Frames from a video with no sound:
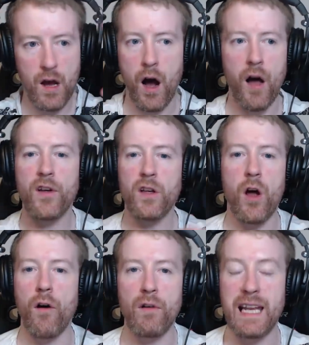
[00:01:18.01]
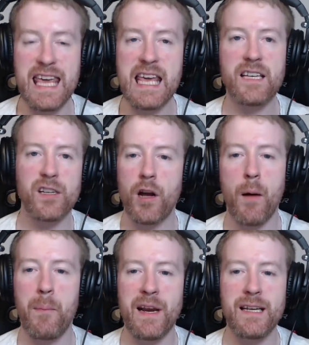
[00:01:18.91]
other leagues and
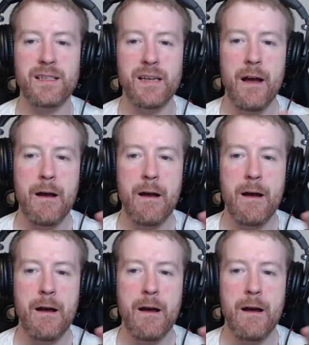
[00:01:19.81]
companies,